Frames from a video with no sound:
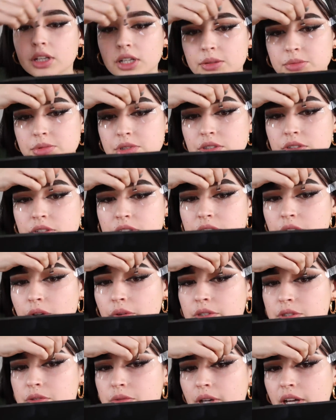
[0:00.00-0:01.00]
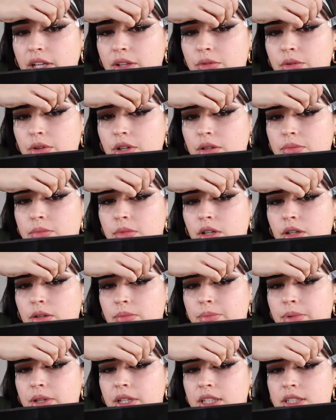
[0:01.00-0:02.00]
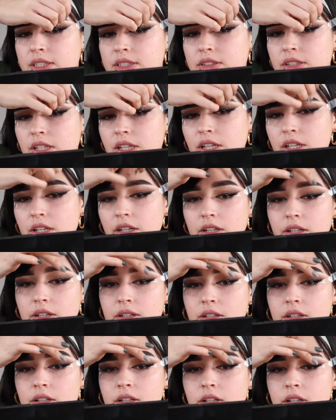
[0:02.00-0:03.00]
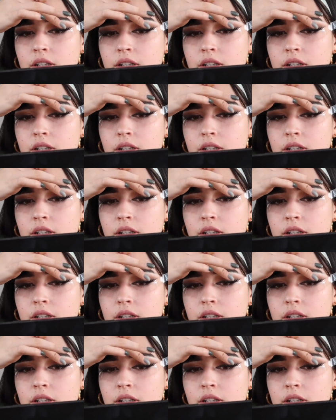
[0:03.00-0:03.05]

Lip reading: And I'm just going to add one more piece here.